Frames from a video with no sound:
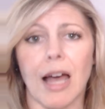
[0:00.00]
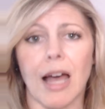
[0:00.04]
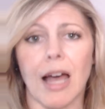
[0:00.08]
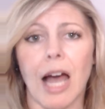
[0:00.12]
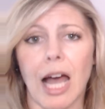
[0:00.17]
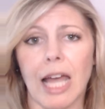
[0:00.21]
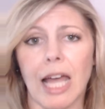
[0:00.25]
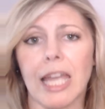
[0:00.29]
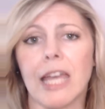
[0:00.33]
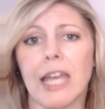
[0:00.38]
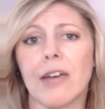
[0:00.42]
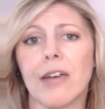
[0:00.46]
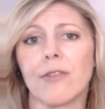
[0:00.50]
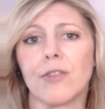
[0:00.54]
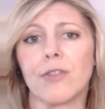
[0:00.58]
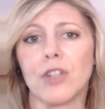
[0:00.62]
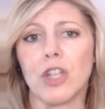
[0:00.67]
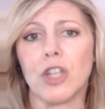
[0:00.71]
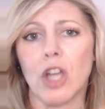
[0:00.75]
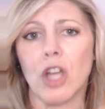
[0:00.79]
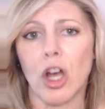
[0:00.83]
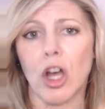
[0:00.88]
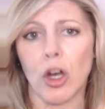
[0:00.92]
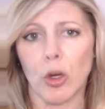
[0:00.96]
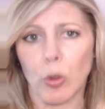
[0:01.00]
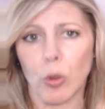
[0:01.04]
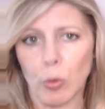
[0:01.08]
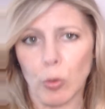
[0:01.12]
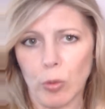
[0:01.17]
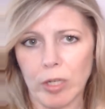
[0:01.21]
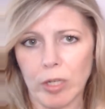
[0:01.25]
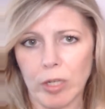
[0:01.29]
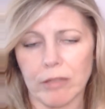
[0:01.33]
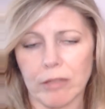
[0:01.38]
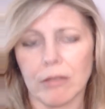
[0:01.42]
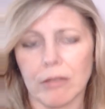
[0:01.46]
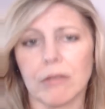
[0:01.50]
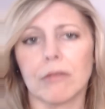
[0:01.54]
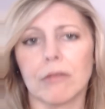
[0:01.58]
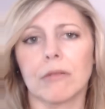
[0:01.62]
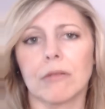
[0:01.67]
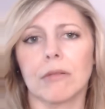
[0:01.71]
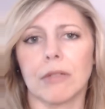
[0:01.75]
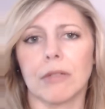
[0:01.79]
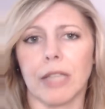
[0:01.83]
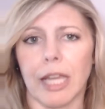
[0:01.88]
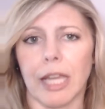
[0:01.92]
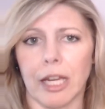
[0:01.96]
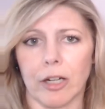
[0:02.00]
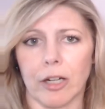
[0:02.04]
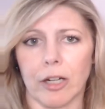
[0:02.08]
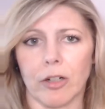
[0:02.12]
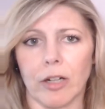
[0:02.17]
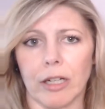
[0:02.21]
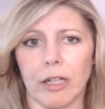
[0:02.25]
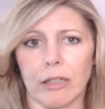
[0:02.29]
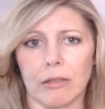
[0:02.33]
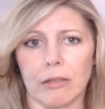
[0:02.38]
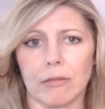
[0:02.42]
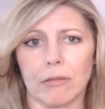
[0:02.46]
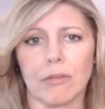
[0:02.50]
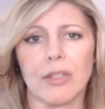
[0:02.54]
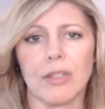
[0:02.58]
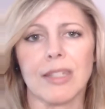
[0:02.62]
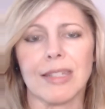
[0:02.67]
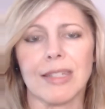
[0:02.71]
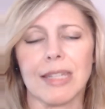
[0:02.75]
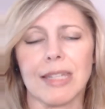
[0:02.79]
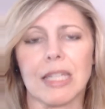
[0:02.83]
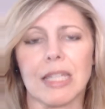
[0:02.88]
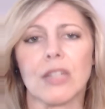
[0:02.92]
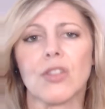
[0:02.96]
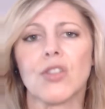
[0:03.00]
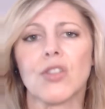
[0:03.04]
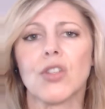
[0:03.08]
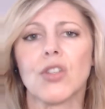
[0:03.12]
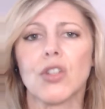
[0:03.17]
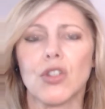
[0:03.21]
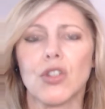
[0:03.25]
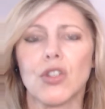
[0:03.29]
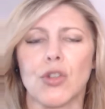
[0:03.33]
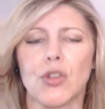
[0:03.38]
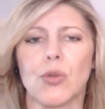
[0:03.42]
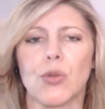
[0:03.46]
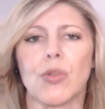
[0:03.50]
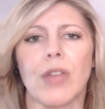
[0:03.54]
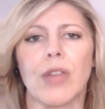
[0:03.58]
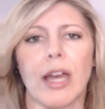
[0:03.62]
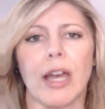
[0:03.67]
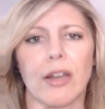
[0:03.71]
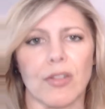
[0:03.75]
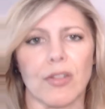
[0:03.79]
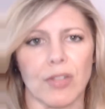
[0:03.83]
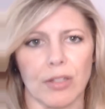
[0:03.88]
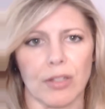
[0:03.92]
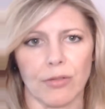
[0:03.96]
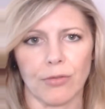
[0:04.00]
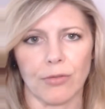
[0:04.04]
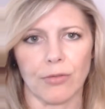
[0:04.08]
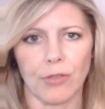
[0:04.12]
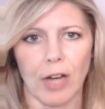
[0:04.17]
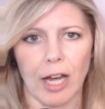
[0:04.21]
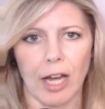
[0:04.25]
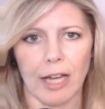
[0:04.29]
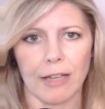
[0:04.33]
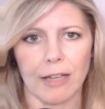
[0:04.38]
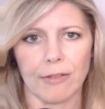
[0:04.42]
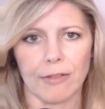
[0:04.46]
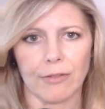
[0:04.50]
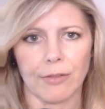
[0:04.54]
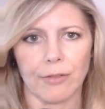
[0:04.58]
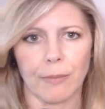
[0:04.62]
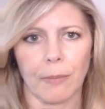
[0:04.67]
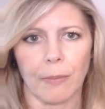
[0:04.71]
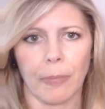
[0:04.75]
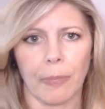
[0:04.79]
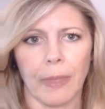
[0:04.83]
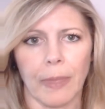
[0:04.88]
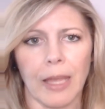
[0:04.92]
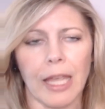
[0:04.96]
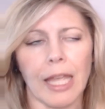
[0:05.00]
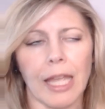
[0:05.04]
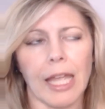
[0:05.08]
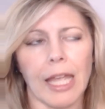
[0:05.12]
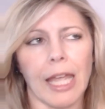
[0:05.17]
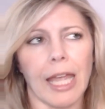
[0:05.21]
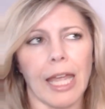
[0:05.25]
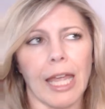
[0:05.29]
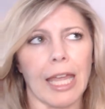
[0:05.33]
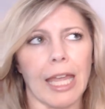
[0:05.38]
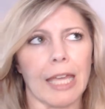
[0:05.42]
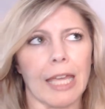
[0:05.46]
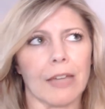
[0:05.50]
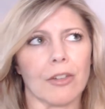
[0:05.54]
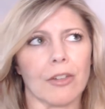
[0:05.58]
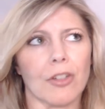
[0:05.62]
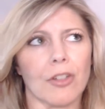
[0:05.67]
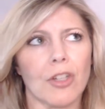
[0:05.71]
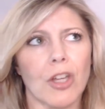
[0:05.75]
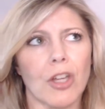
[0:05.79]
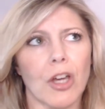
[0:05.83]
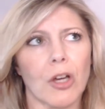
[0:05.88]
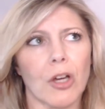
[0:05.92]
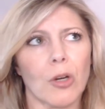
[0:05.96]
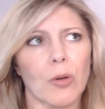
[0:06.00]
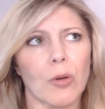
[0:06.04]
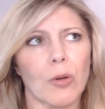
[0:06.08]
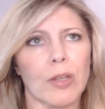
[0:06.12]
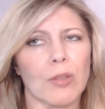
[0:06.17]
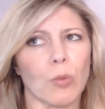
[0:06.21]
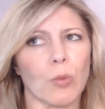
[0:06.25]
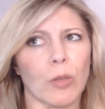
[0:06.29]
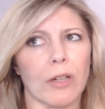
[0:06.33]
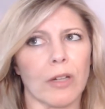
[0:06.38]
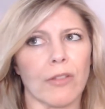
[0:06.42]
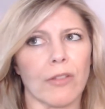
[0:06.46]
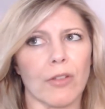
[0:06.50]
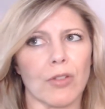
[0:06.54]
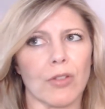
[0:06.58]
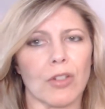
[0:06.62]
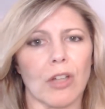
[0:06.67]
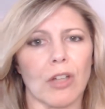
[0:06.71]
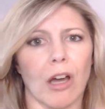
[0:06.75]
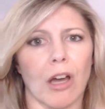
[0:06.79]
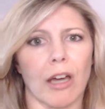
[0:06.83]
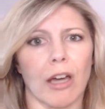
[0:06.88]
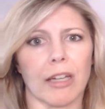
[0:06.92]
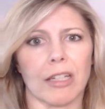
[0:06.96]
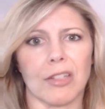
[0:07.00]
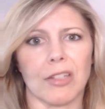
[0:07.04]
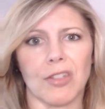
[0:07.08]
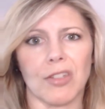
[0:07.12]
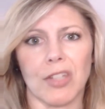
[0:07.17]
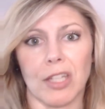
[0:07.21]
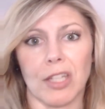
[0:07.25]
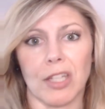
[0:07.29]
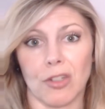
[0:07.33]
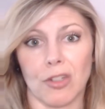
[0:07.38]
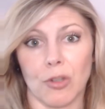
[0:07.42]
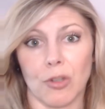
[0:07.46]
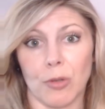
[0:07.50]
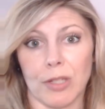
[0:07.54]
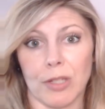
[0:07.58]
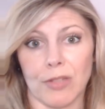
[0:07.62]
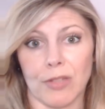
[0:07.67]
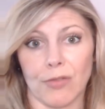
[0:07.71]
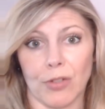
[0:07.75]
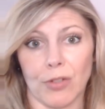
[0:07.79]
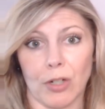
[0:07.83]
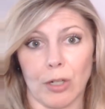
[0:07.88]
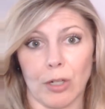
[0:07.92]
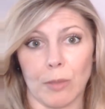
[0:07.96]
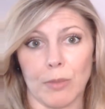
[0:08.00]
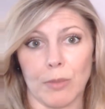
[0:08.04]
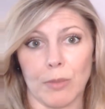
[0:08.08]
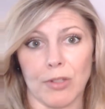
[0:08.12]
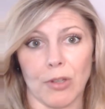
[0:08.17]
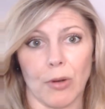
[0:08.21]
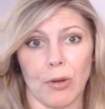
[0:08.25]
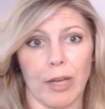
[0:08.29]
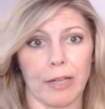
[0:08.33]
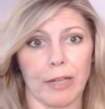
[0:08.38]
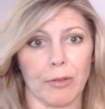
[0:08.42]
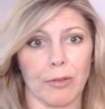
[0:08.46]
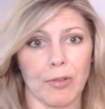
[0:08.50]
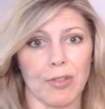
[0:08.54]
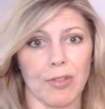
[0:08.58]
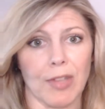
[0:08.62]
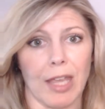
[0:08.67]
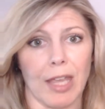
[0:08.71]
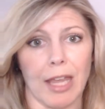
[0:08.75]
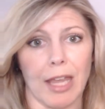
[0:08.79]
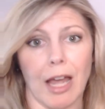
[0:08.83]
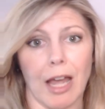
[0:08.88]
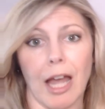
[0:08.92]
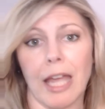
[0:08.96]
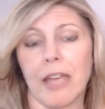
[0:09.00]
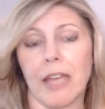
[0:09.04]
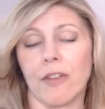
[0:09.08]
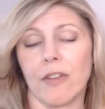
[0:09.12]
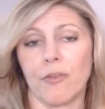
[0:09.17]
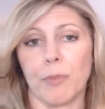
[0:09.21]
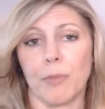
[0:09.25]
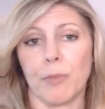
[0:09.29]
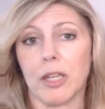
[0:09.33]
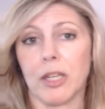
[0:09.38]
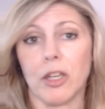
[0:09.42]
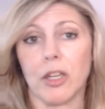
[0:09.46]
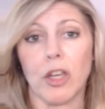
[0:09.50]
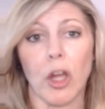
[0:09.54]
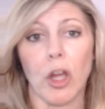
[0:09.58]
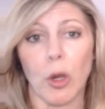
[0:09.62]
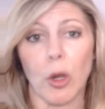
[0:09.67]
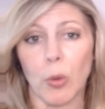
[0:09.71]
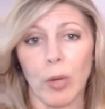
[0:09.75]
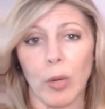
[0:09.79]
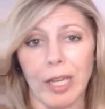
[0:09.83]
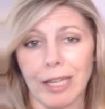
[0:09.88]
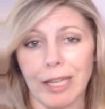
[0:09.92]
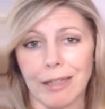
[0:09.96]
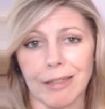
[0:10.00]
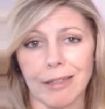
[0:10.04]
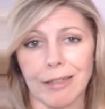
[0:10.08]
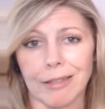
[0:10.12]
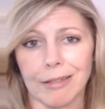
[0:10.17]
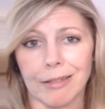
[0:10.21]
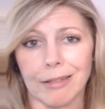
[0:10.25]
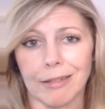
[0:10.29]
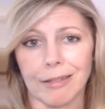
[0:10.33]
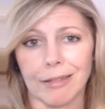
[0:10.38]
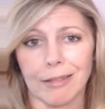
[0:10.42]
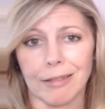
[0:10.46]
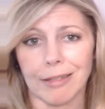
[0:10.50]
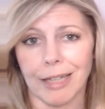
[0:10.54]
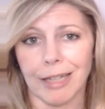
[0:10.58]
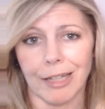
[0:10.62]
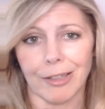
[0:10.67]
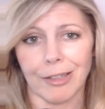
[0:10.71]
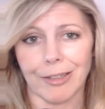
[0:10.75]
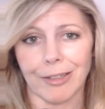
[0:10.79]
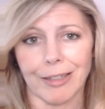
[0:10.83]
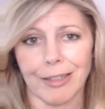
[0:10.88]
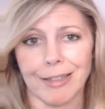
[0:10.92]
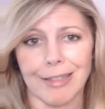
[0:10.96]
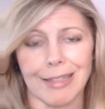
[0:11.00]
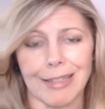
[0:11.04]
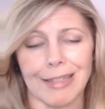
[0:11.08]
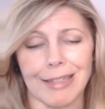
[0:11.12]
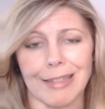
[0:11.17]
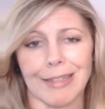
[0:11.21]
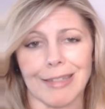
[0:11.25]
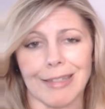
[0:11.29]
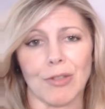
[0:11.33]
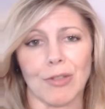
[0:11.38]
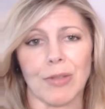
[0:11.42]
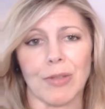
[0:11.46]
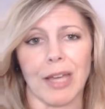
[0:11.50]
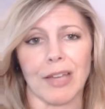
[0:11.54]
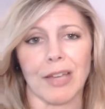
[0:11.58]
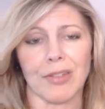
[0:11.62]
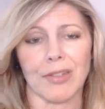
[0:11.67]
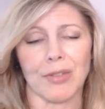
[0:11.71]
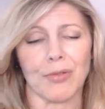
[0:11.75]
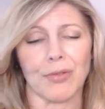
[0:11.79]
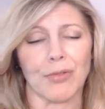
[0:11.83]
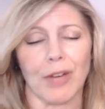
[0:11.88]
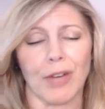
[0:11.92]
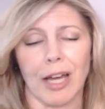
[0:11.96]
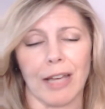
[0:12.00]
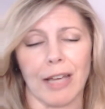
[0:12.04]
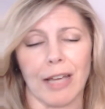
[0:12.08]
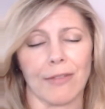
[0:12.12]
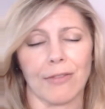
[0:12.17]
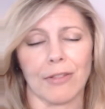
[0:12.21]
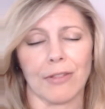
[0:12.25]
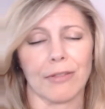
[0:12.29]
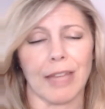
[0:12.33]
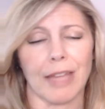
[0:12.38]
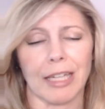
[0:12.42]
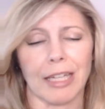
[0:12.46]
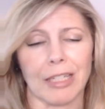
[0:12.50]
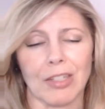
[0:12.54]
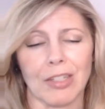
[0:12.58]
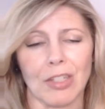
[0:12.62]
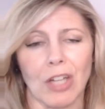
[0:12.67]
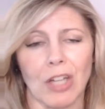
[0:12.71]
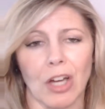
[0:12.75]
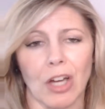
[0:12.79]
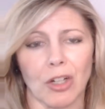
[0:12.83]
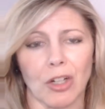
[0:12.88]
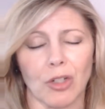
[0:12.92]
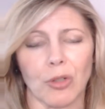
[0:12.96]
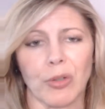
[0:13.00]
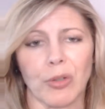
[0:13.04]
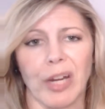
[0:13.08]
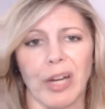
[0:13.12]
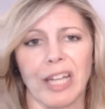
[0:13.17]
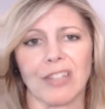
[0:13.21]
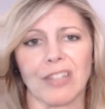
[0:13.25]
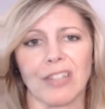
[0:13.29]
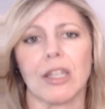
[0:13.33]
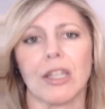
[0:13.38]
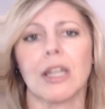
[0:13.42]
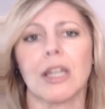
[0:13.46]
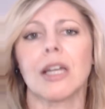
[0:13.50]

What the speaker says: I have known Kara since 2005. And know is one of those non-continuous verbs, so I don't say I have been knowing Kara since 2005. That is not correct.